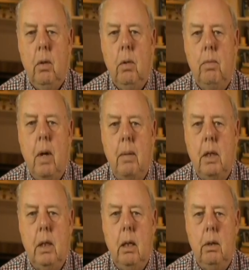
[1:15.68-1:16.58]
with Robert
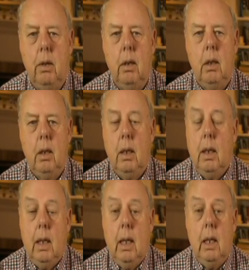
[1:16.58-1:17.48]
Kellner.
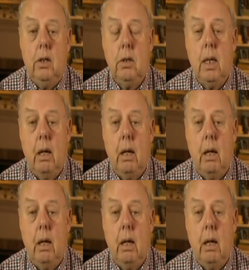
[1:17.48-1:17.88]
And it's an